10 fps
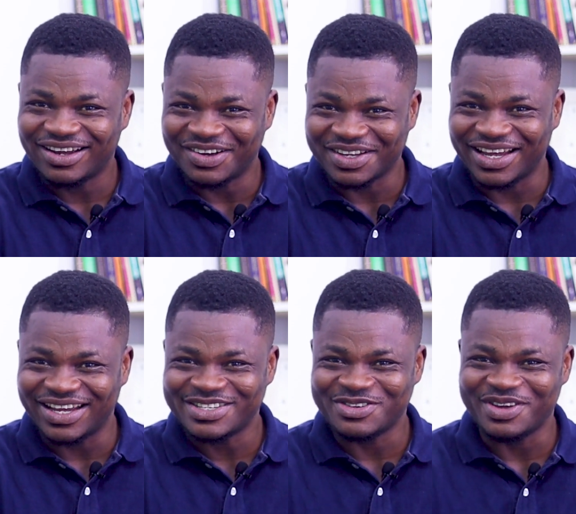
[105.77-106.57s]

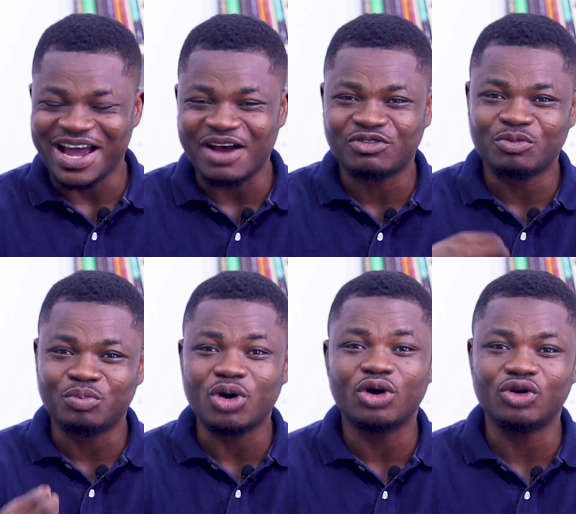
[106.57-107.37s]
Okay? So we have
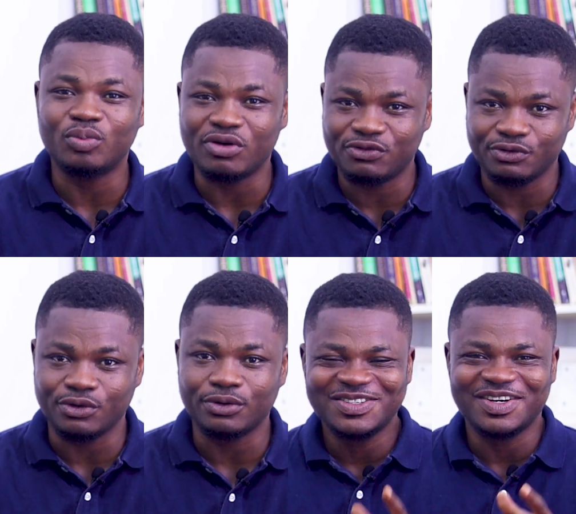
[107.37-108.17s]
bolo
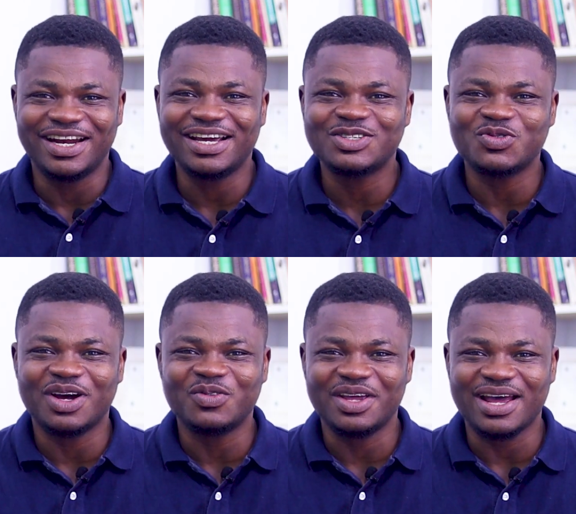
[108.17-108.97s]
bofo. To the next
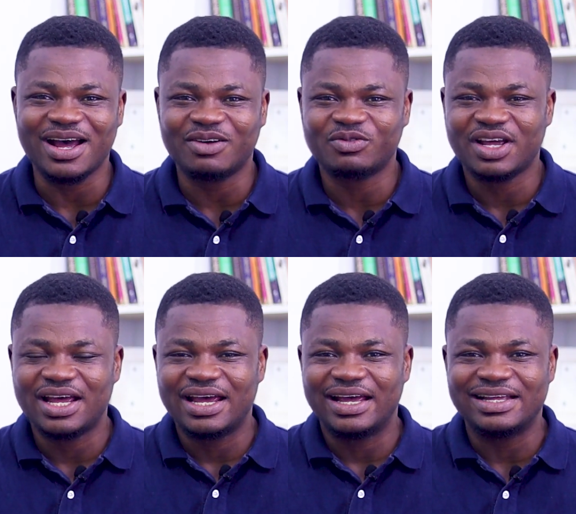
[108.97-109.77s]
one, we have
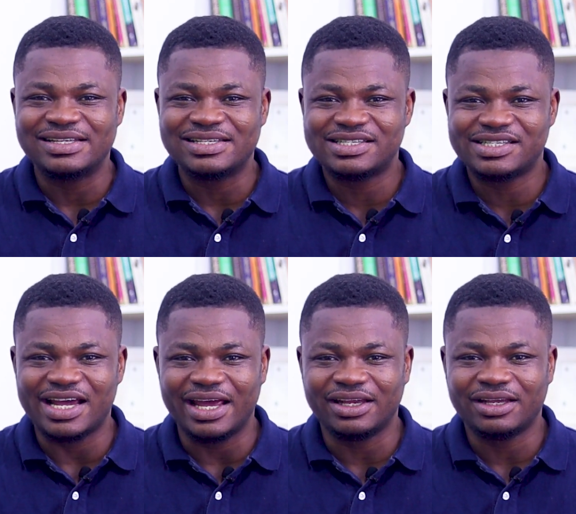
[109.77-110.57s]

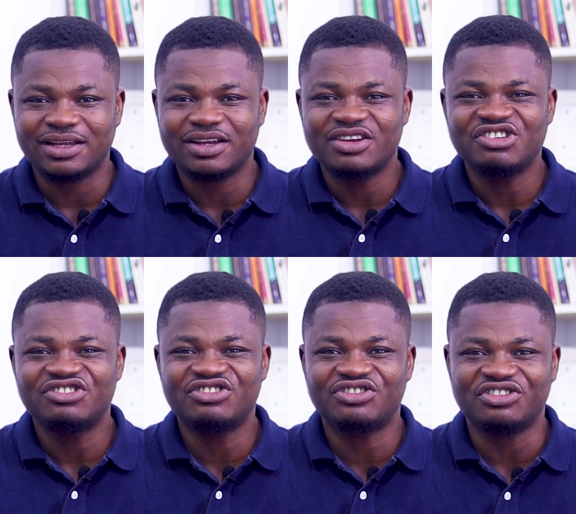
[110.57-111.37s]
nseng
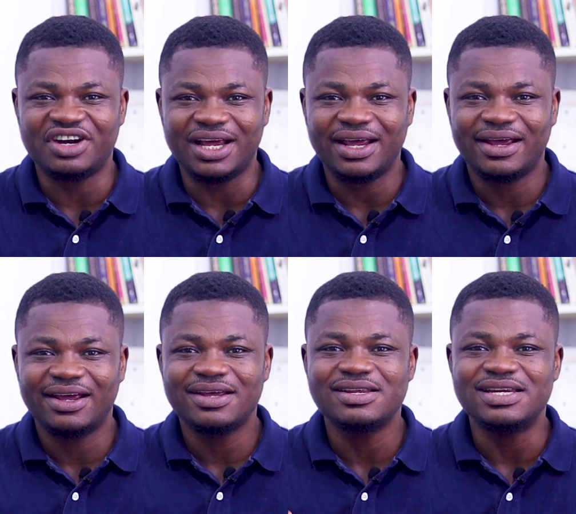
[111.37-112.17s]
chre
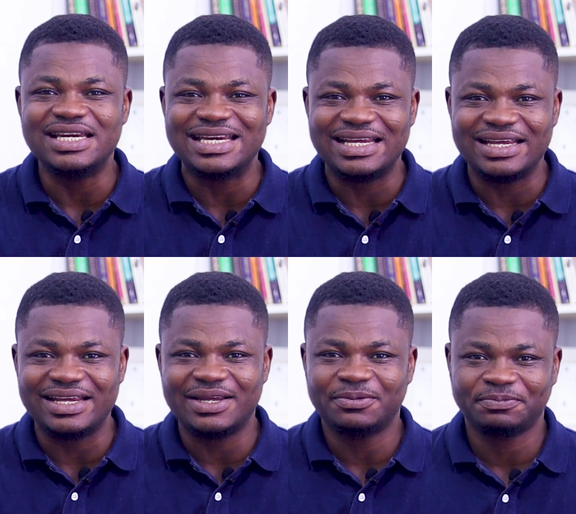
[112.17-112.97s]

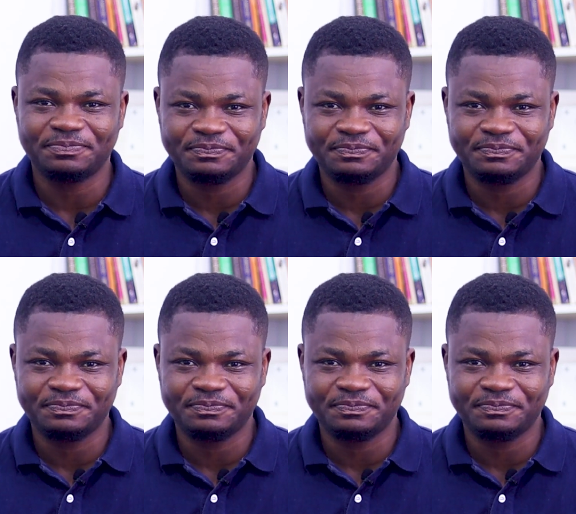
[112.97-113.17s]
ni.